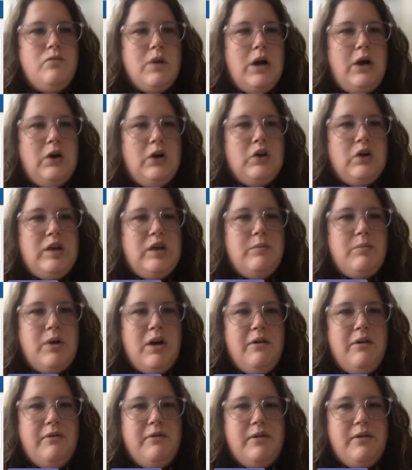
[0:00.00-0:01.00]
I'll keep
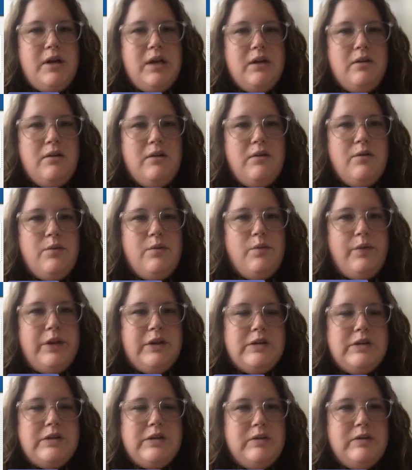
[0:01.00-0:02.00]
going with
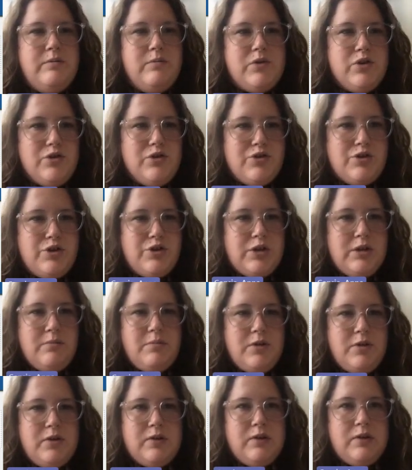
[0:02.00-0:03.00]
some search
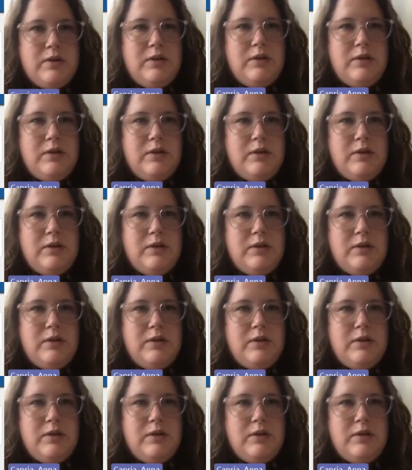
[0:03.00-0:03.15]
tips.